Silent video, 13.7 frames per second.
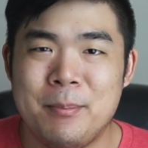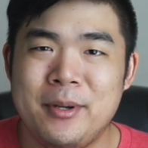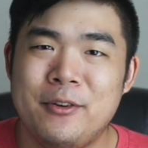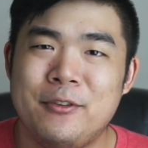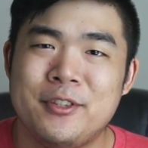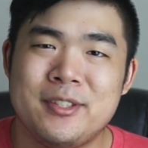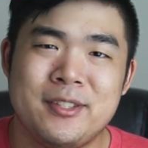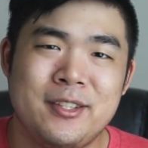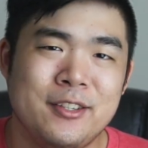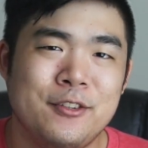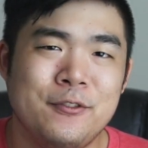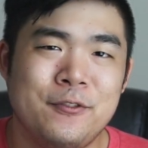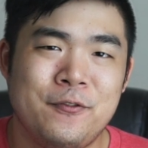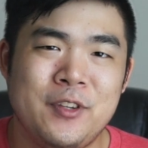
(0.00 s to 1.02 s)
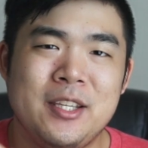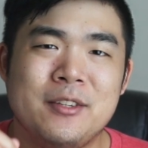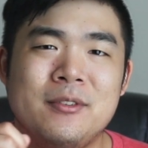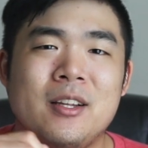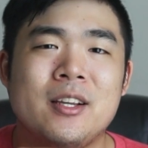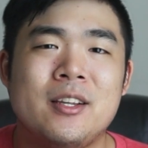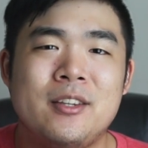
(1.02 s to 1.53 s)
but it'll still
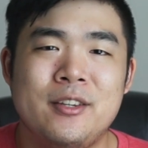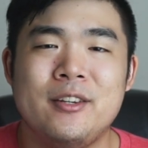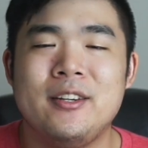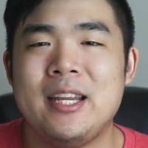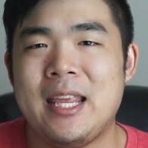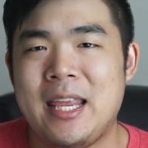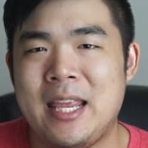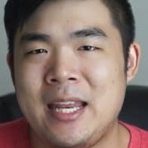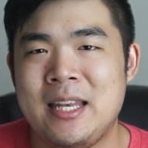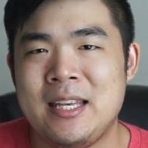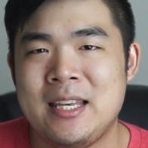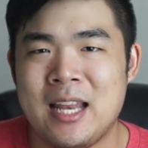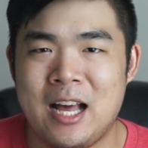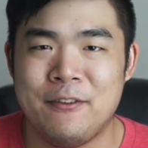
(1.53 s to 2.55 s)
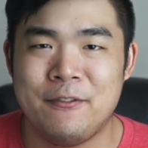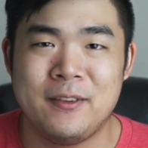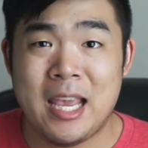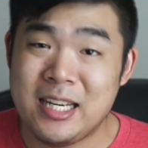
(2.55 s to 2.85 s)
feel good enough.